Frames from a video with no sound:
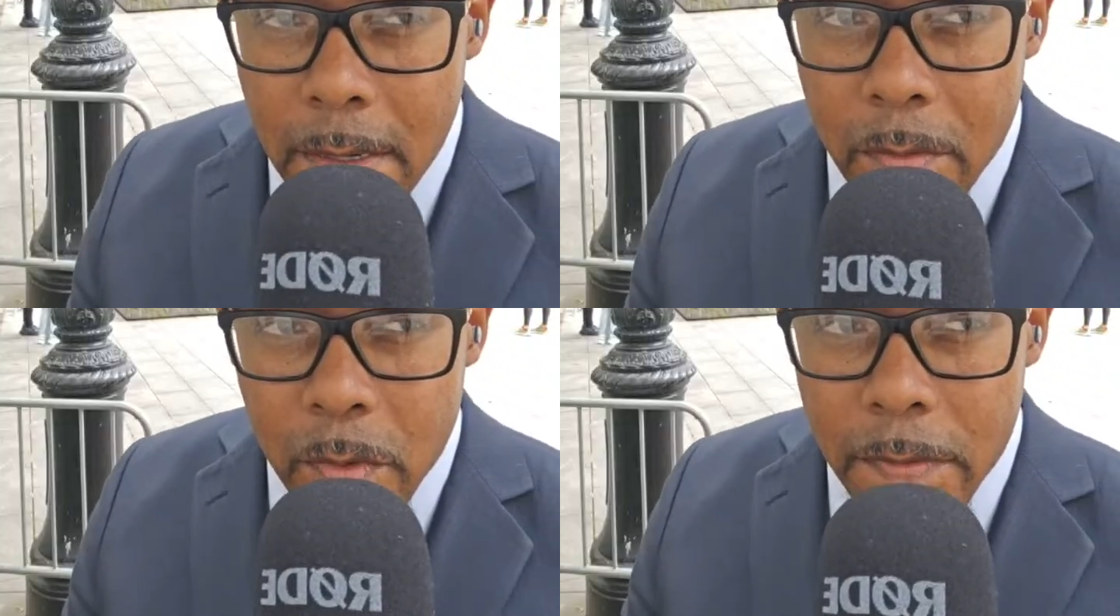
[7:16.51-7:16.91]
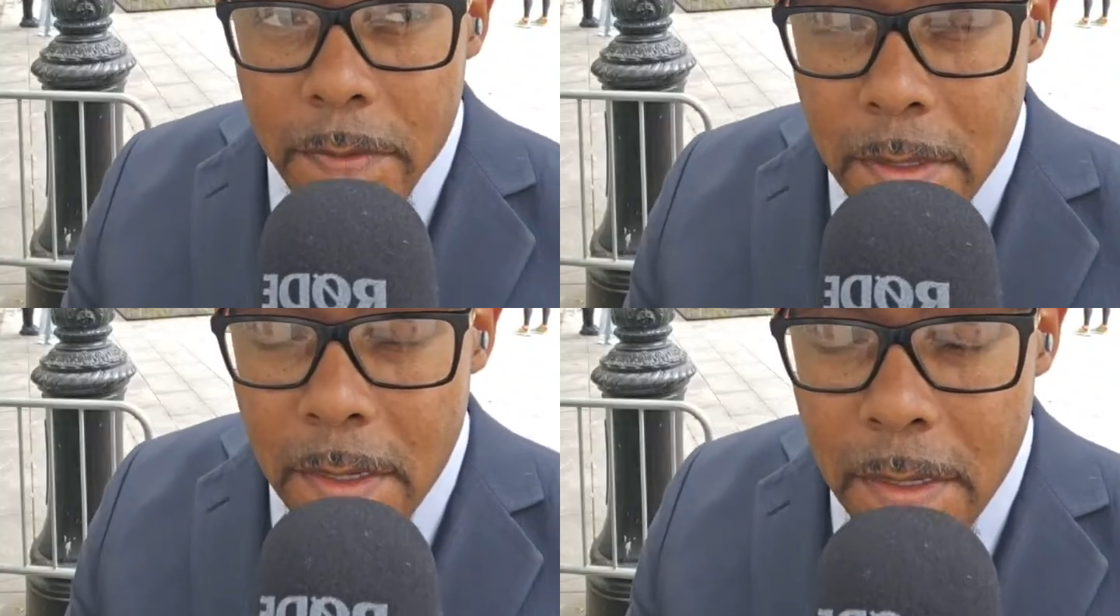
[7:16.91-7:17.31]
We've
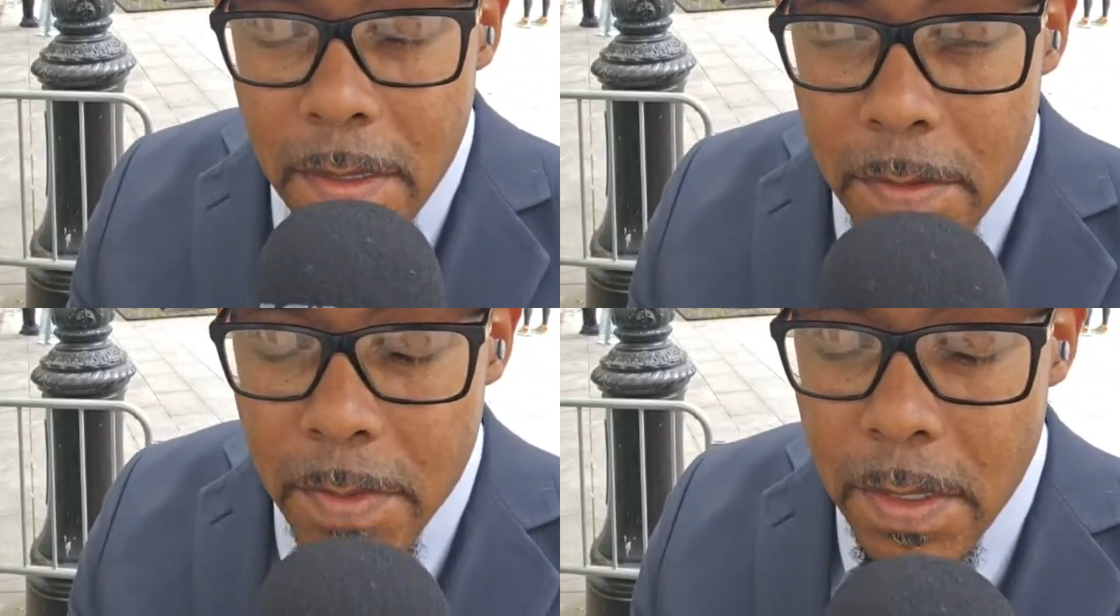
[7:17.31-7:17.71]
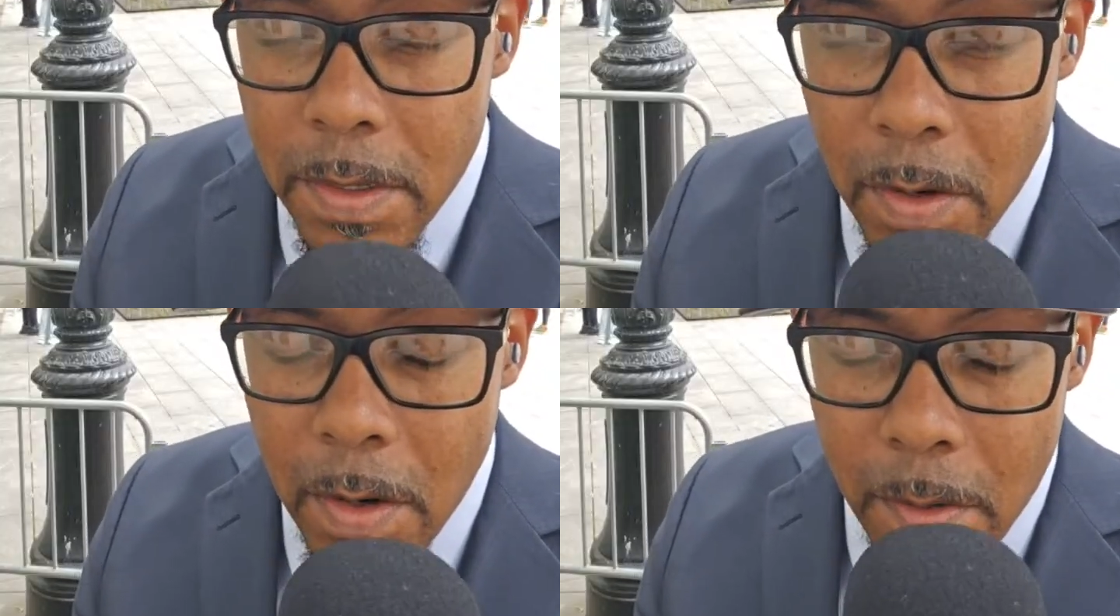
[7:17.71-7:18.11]
seen them get
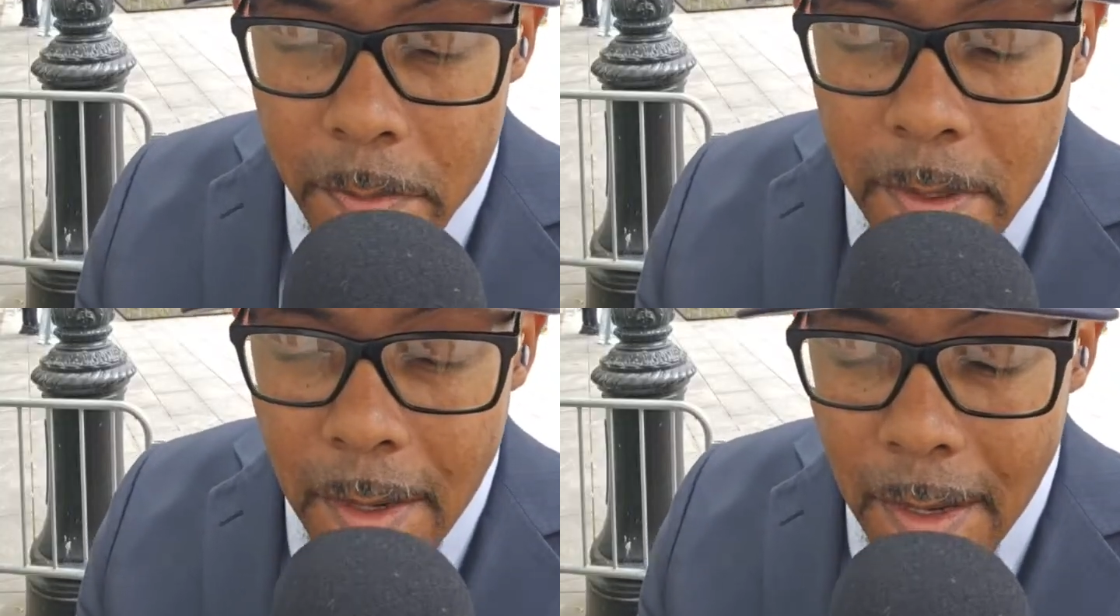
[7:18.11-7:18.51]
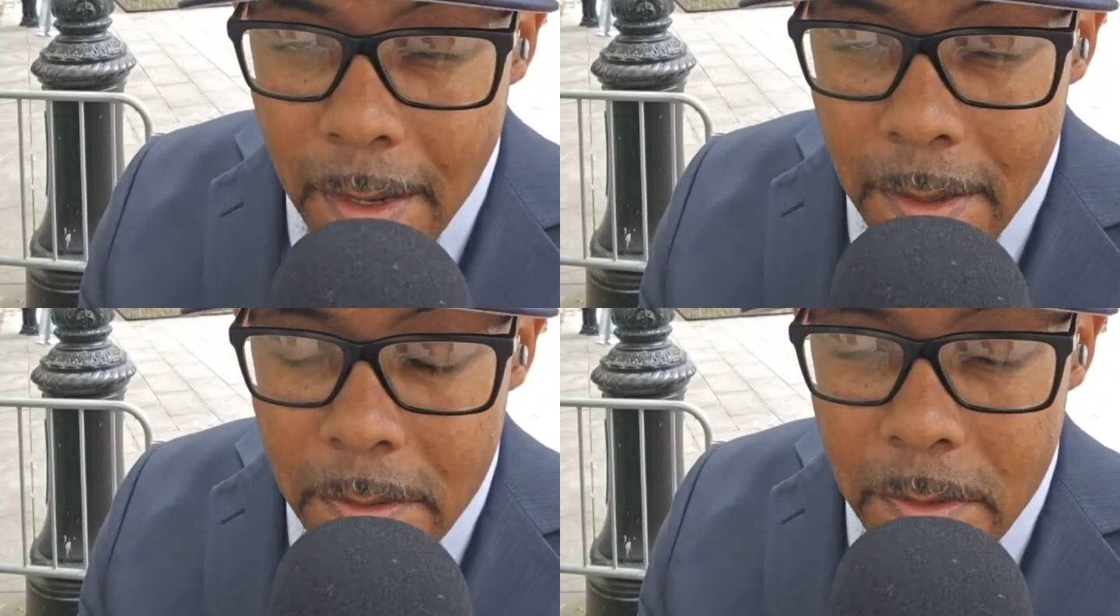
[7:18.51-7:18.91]
caught up in lies,